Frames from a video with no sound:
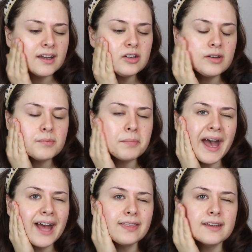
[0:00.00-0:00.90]
And you can
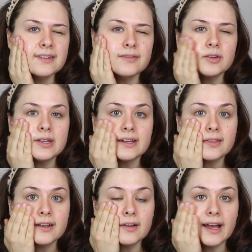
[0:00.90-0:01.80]
pat this if you need a
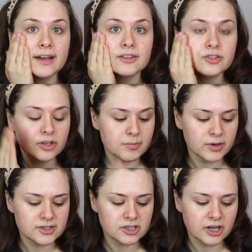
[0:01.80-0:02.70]
little extra
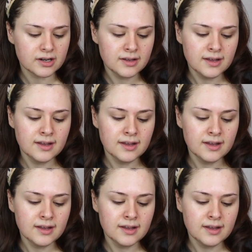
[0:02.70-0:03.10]
moisture,